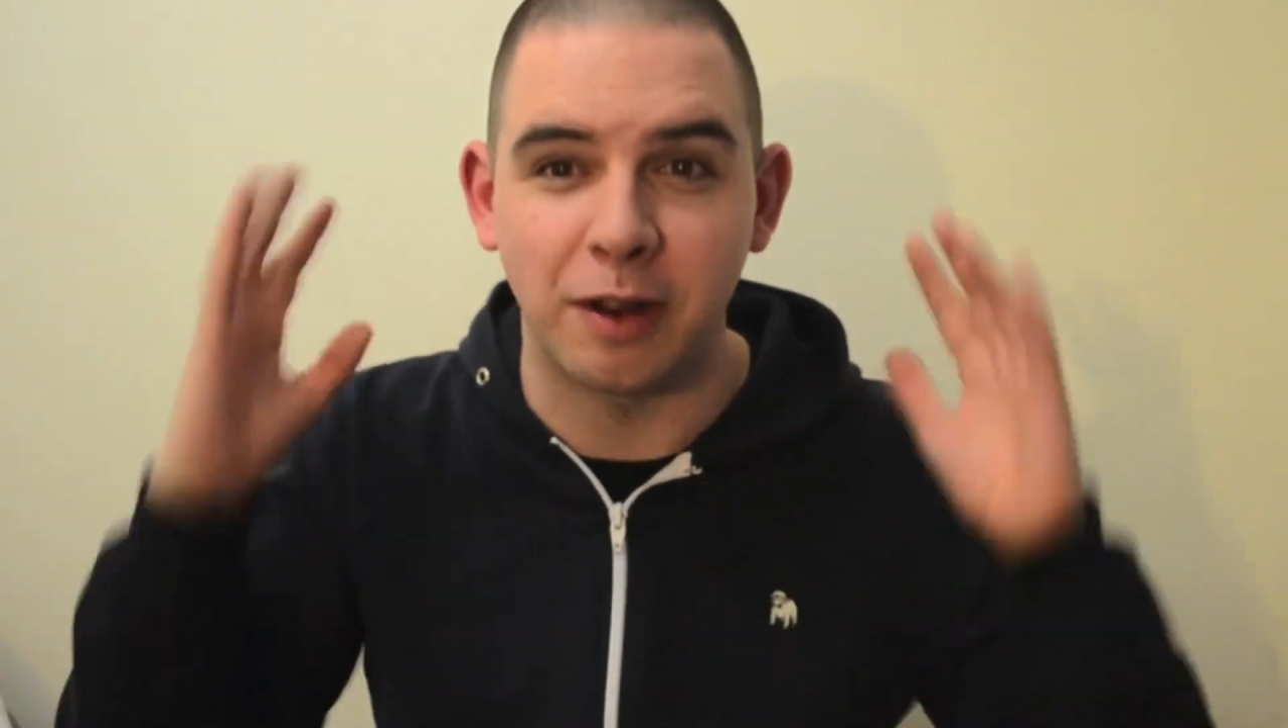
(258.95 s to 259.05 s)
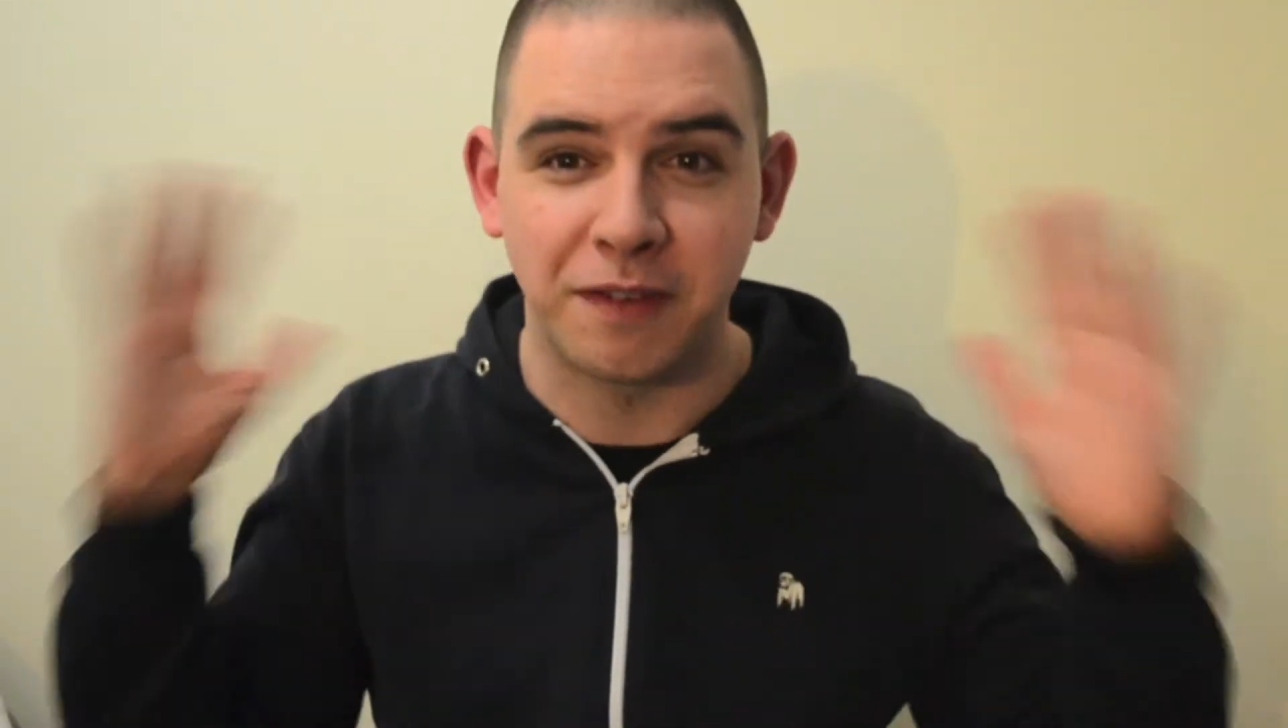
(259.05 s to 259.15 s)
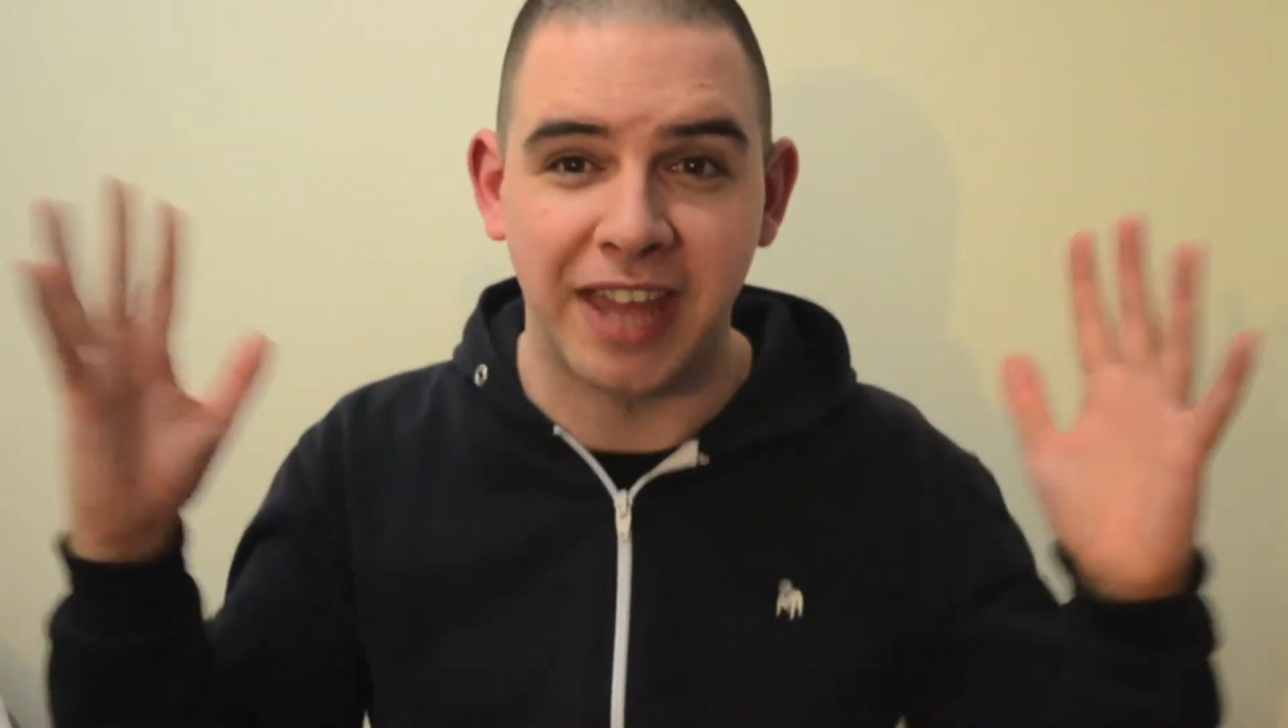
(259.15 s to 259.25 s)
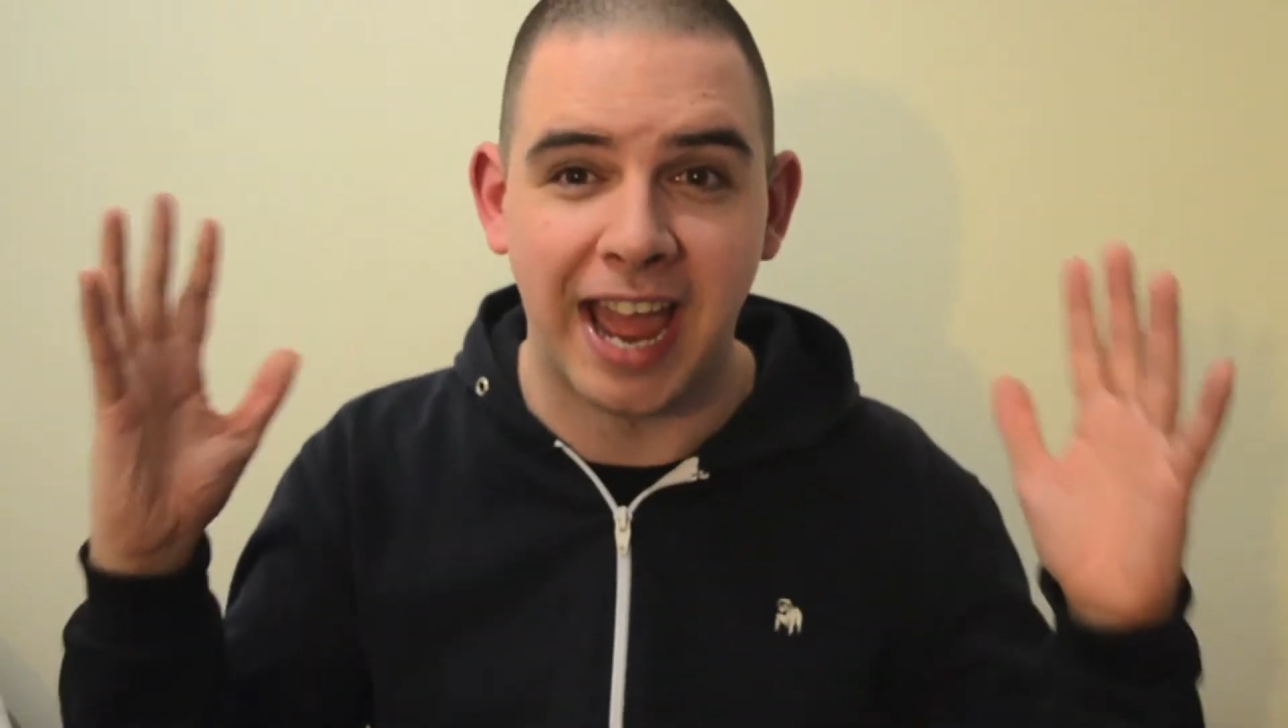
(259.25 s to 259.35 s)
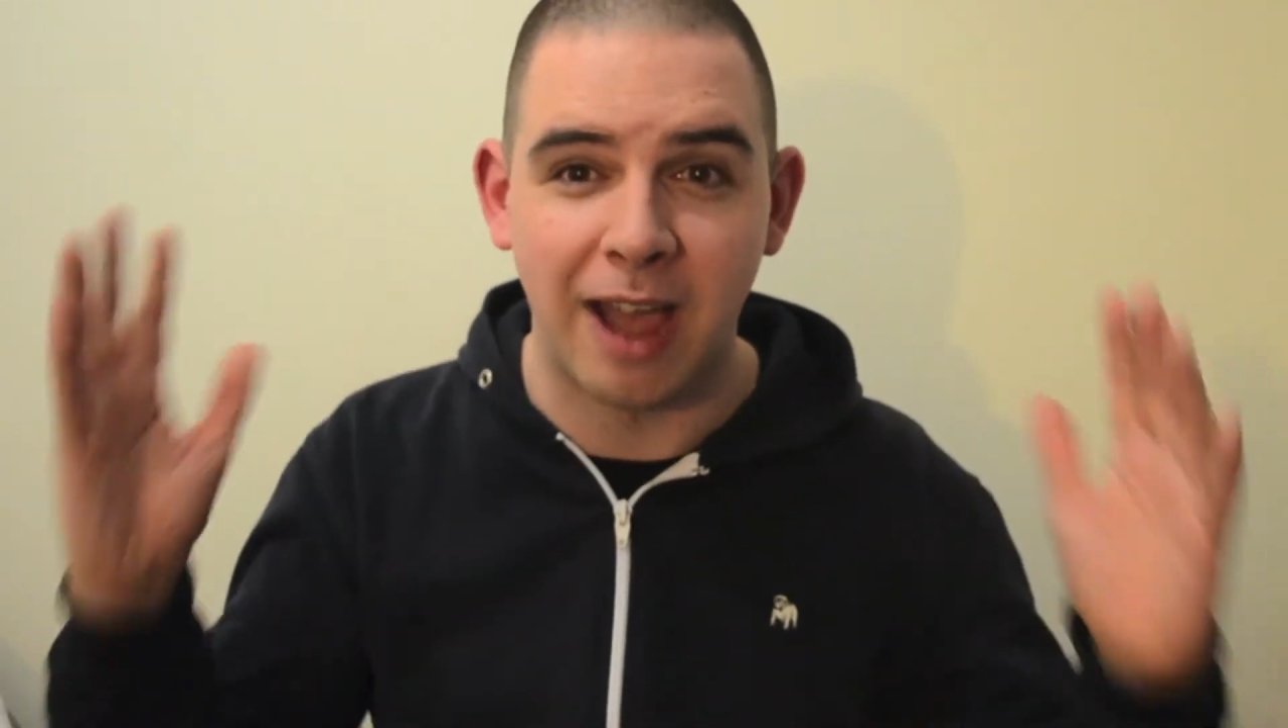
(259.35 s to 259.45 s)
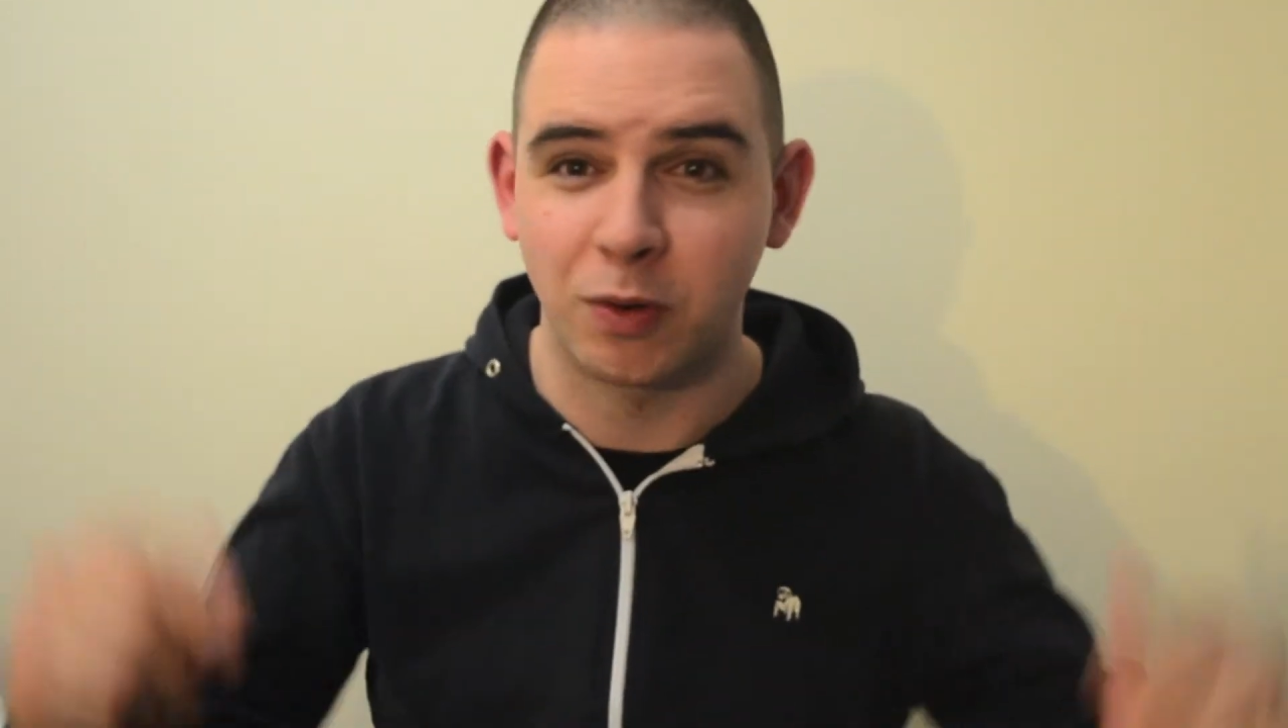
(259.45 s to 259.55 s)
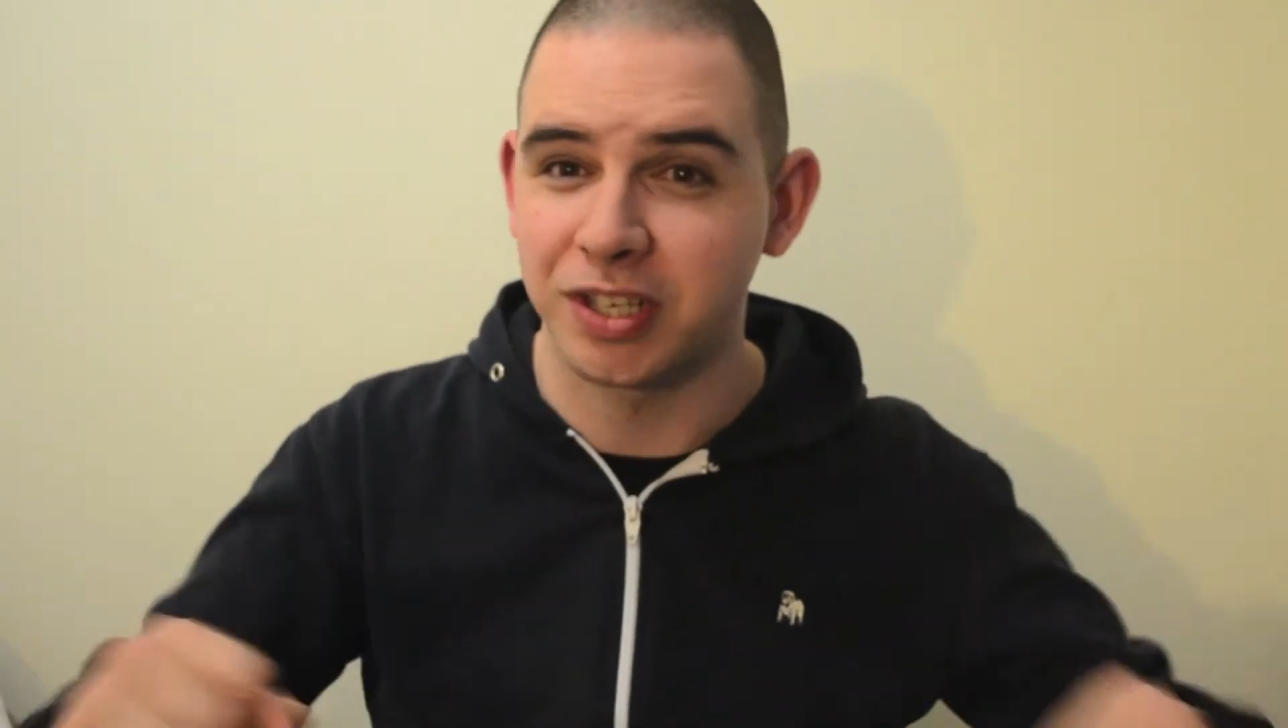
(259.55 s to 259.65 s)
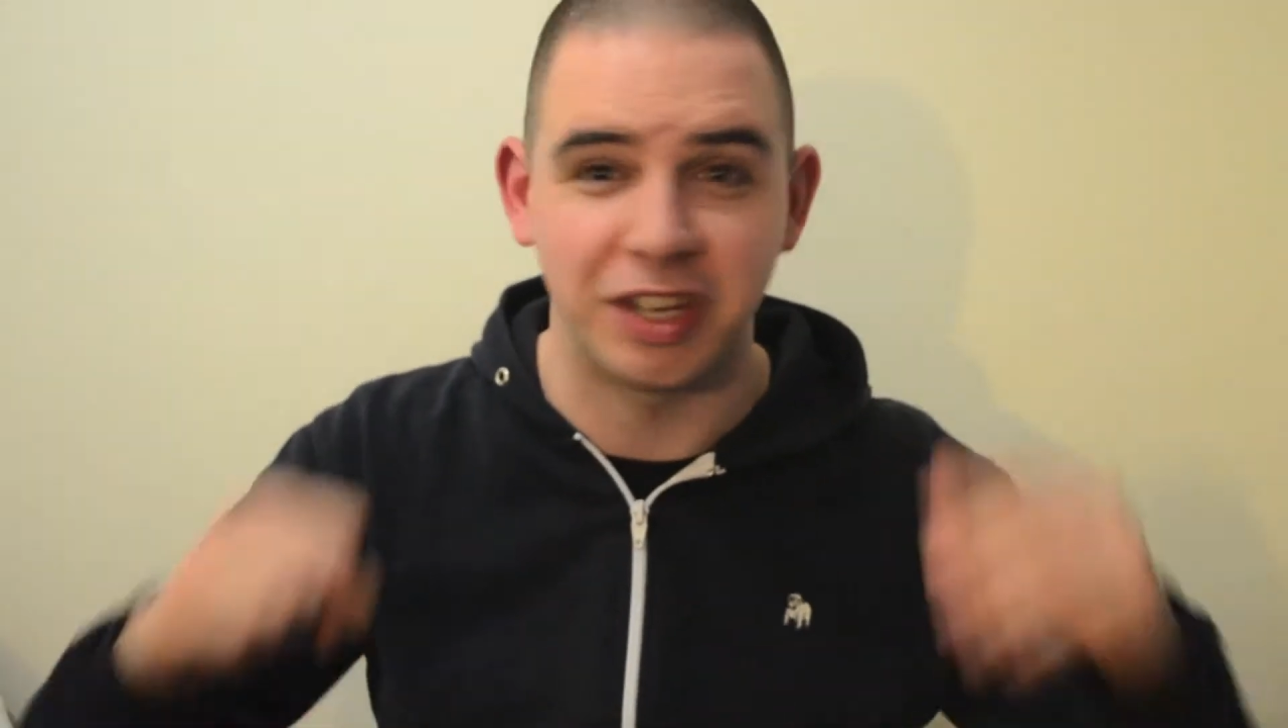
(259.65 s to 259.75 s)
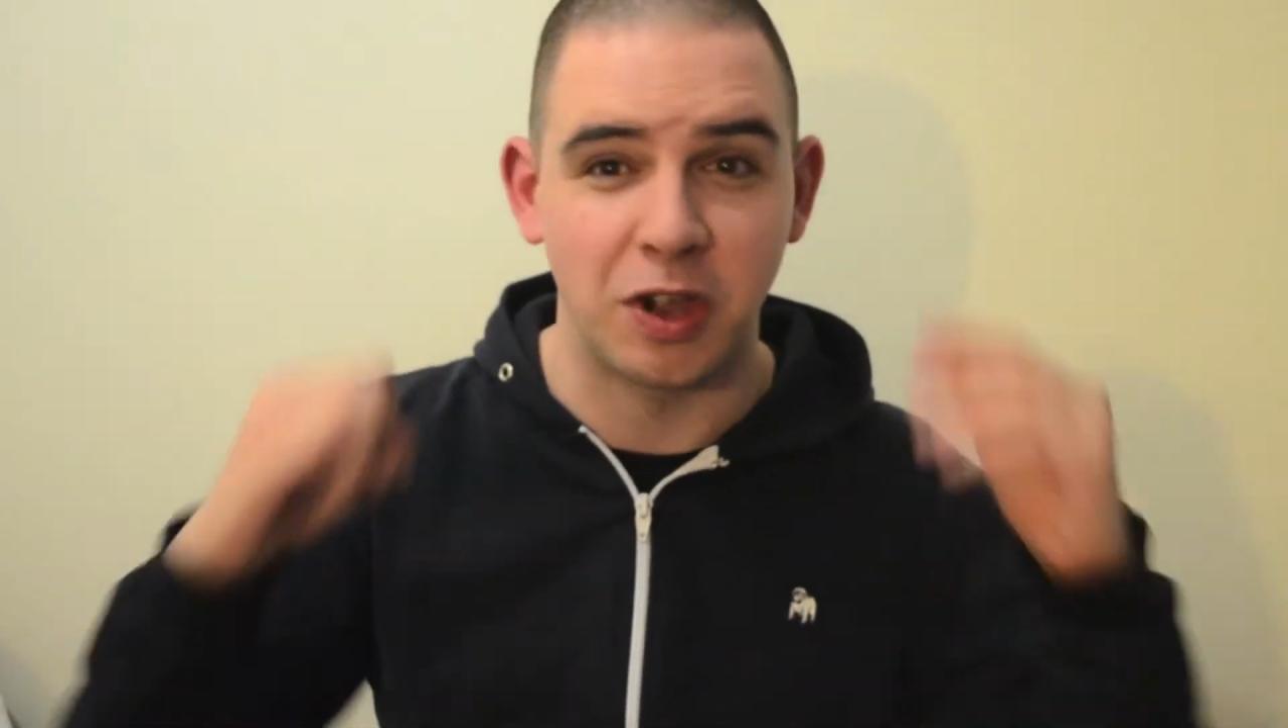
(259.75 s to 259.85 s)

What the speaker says: over the house and it